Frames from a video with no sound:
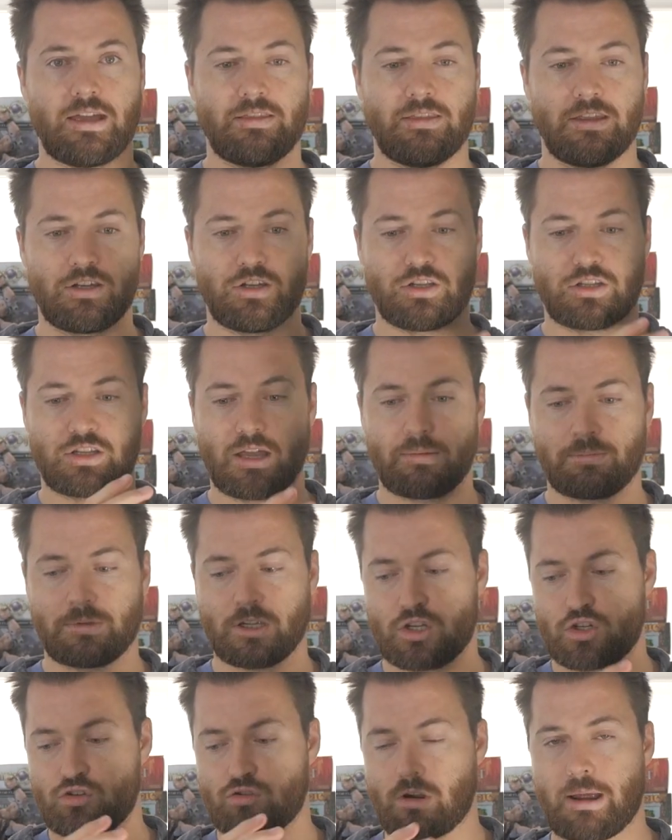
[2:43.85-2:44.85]
and they just kept
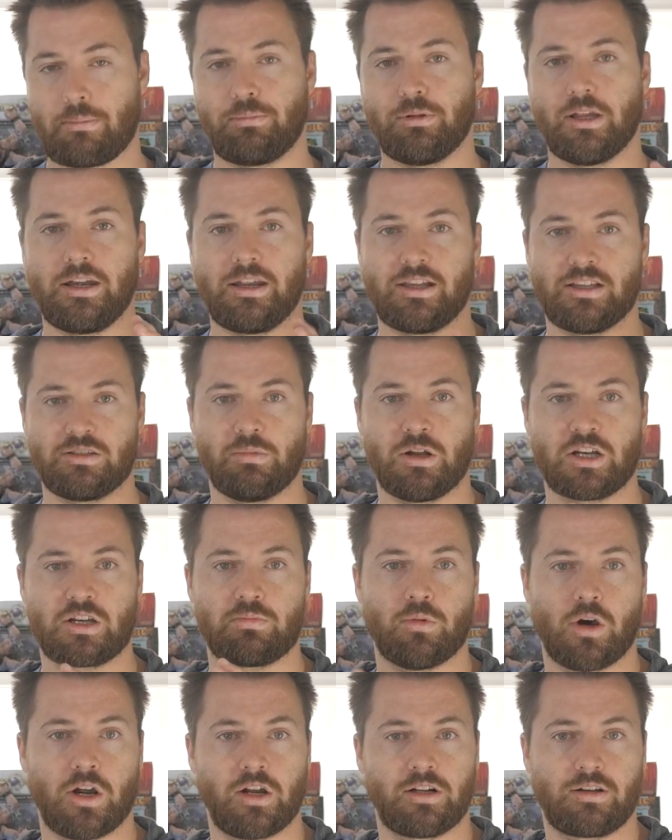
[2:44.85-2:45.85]
extrapolating as much
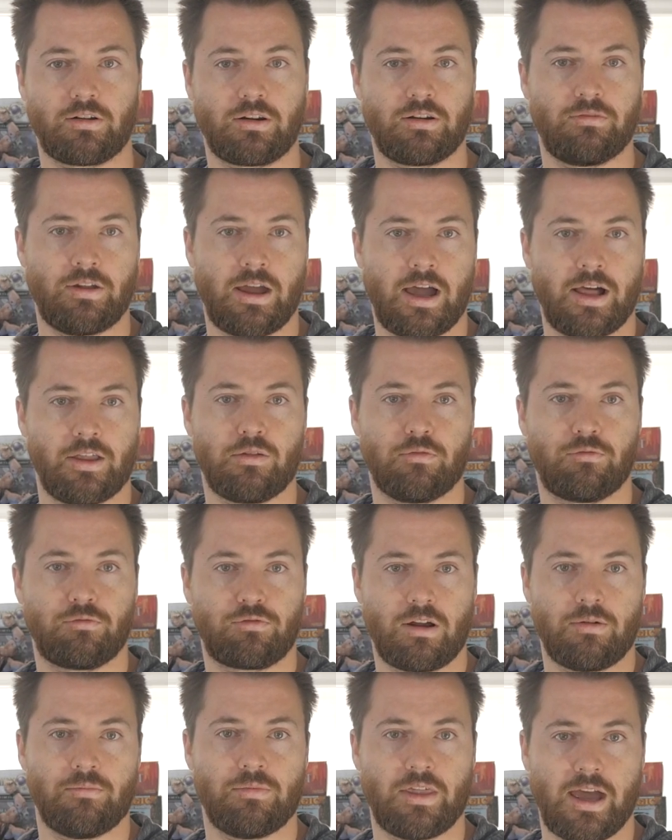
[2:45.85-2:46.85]
monetary value
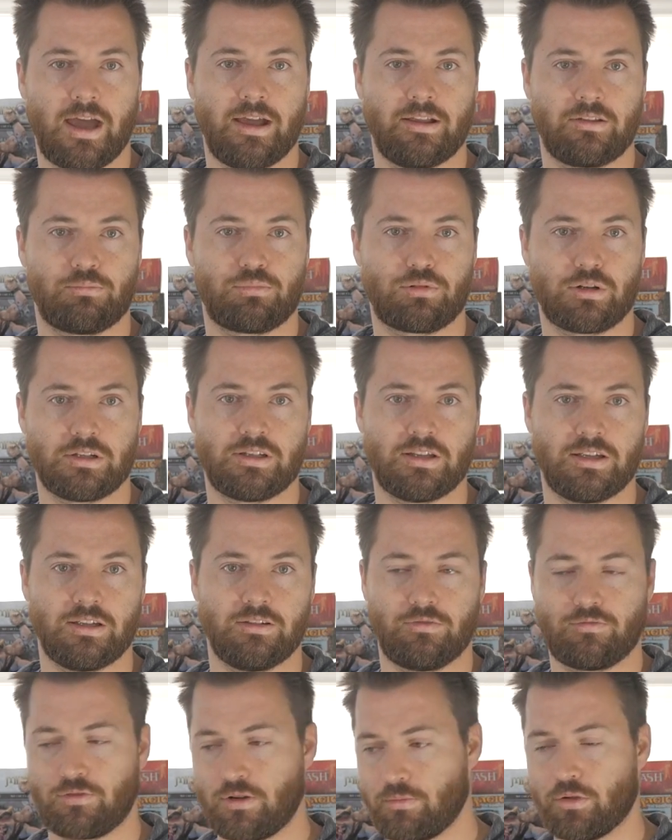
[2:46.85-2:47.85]
from that
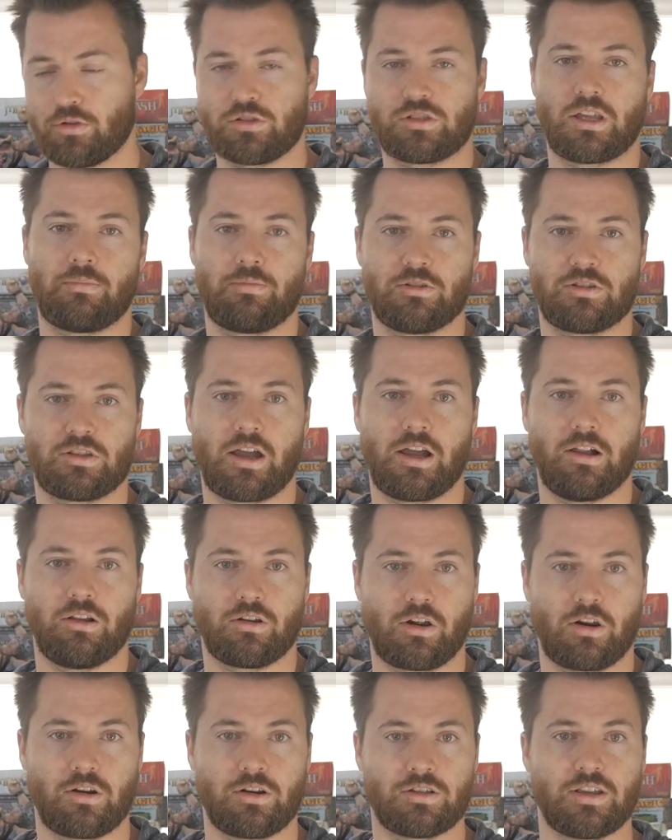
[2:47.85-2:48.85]
printing, from those type of style
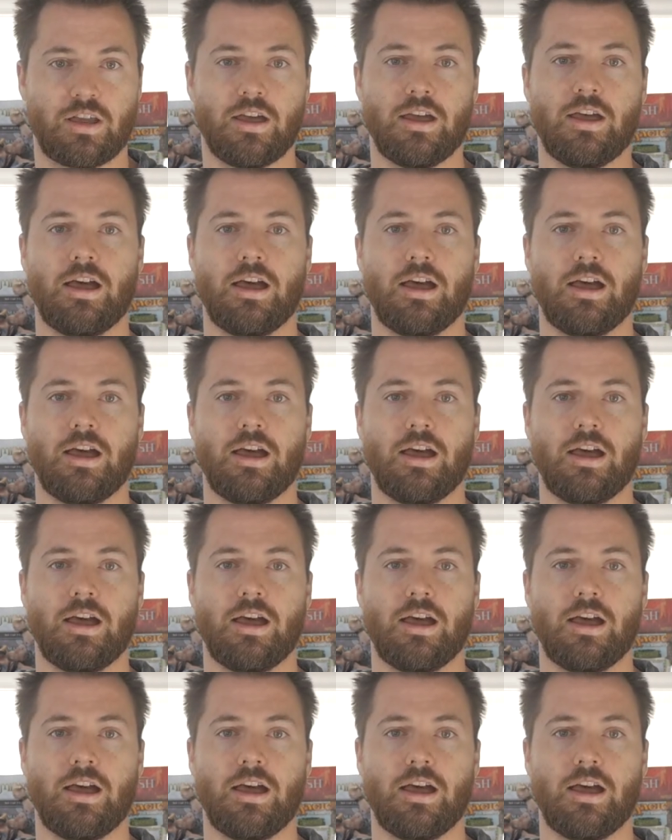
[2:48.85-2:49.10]
cards,